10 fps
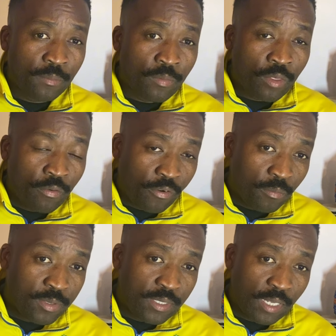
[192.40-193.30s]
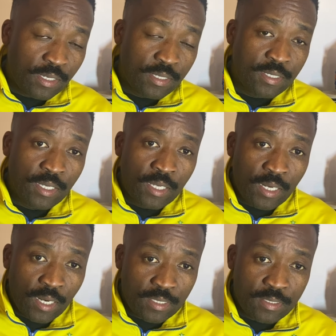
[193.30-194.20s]
from Stellies
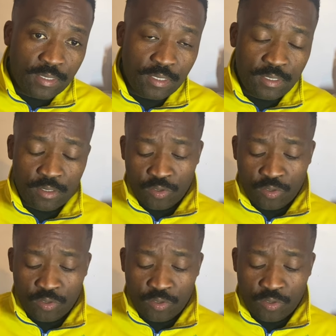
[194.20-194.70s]
last season.